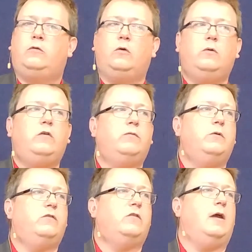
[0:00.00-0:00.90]
to his
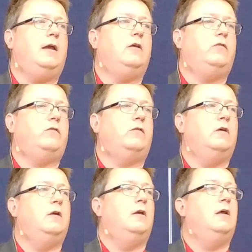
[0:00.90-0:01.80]
mistakes.
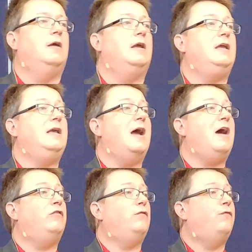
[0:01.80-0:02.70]
He
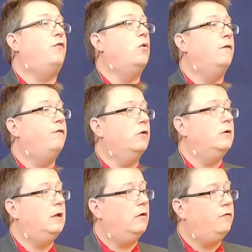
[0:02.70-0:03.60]
asked for
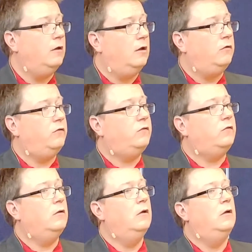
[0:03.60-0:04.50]

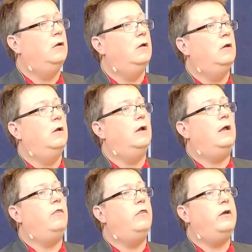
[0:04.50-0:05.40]
forgiveness,
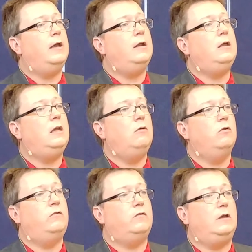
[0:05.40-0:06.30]
and then he
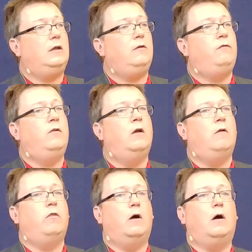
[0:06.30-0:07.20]

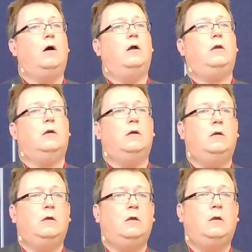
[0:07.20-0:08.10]
received the hug.
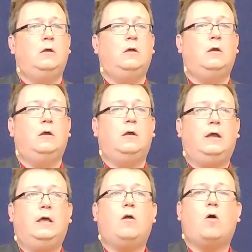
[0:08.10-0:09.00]

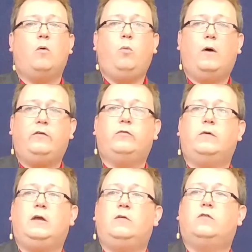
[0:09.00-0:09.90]
In our
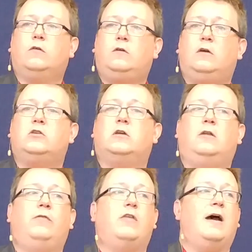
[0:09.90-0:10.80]
Wesleyan
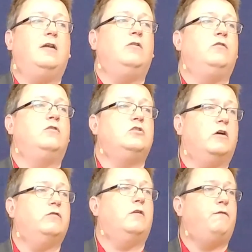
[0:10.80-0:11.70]
tradition, that is
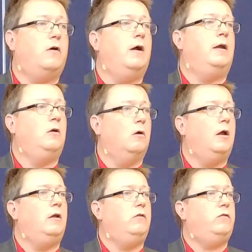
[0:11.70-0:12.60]
justifying
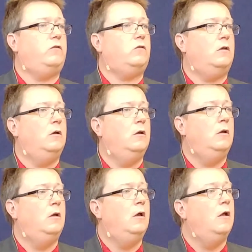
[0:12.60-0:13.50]
grace.
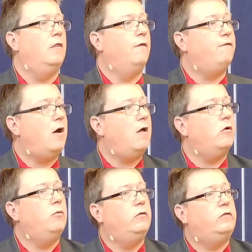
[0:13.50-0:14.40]
The
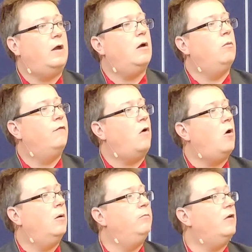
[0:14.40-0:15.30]
Father was there with
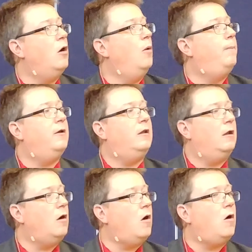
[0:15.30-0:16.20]
arms open,
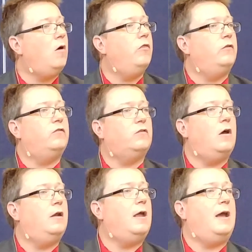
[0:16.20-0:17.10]
and all the
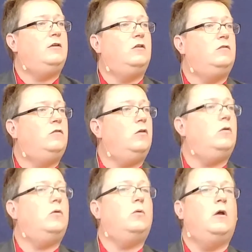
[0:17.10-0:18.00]
Son had to
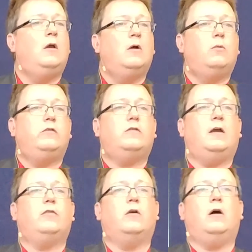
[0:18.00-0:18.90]
do was
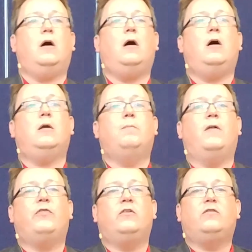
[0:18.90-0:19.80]
take the hug,
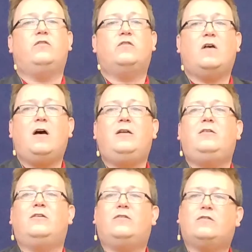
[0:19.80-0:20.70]
but the
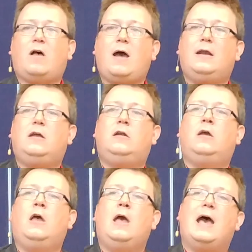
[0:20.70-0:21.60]
Son
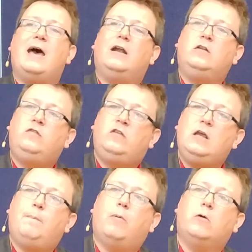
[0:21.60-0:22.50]
decided at a
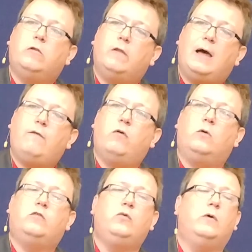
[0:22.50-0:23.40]
deeper
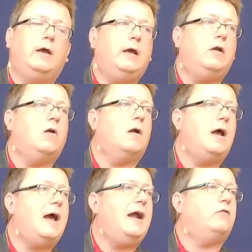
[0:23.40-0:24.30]
level to
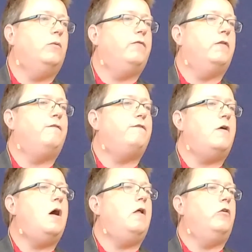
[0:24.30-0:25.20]
interact with the
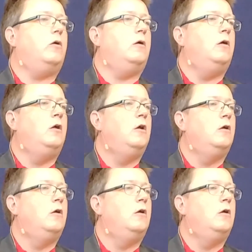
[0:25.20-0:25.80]
Father